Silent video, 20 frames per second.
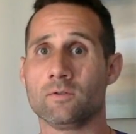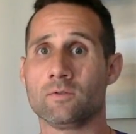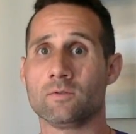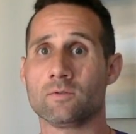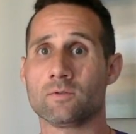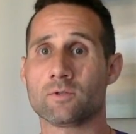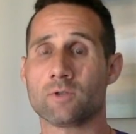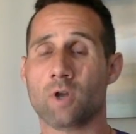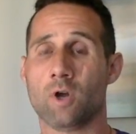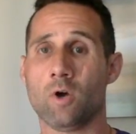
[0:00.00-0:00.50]

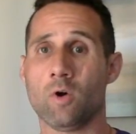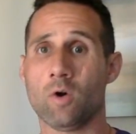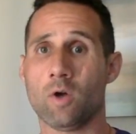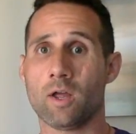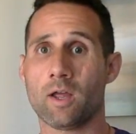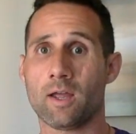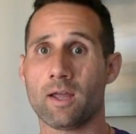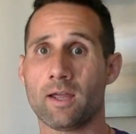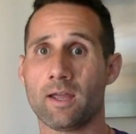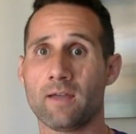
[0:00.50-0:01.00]
So,
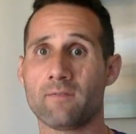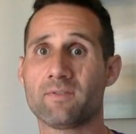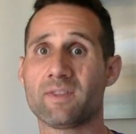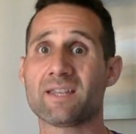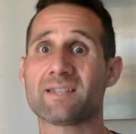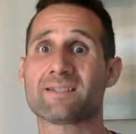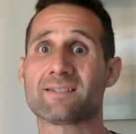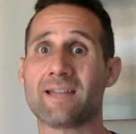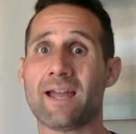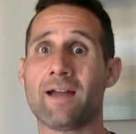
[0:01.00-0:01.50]
if
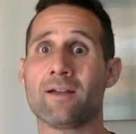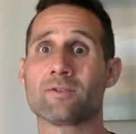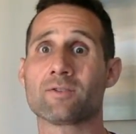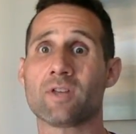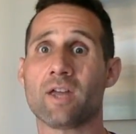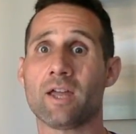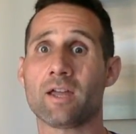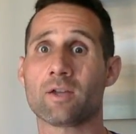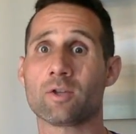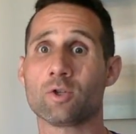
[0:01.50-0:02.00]
this sounds
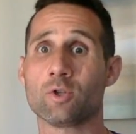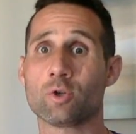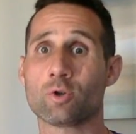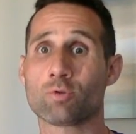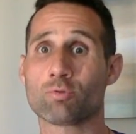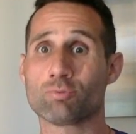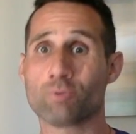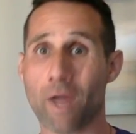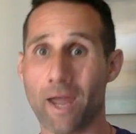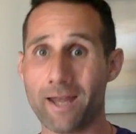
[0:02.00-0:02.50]
like you're
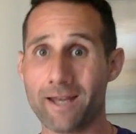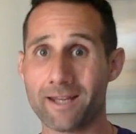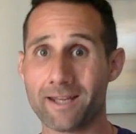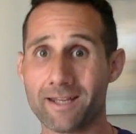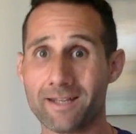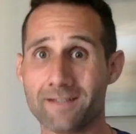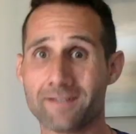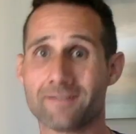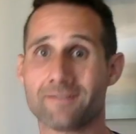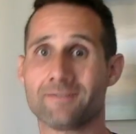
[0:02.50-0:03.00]

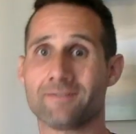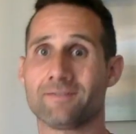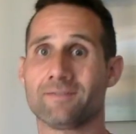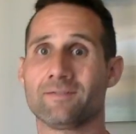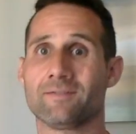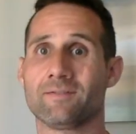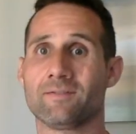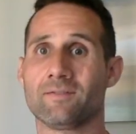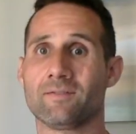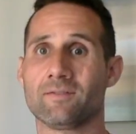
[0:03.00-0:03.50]
ready
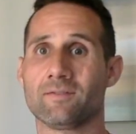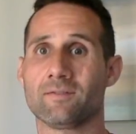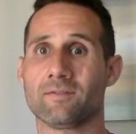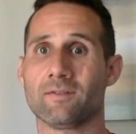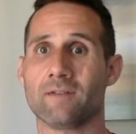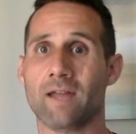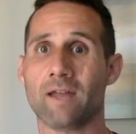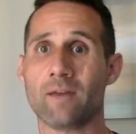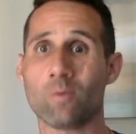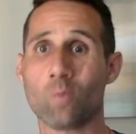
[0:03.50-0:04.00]

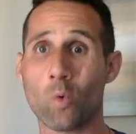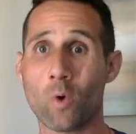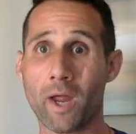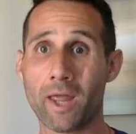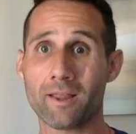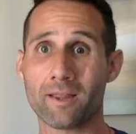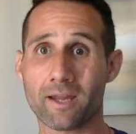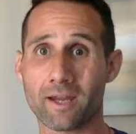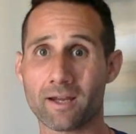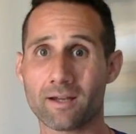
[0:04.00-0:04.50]
and
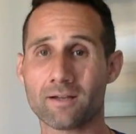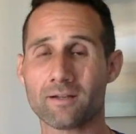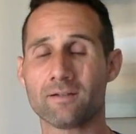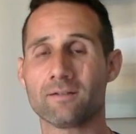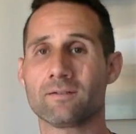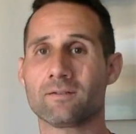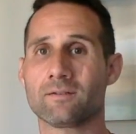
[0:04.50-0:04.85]
willing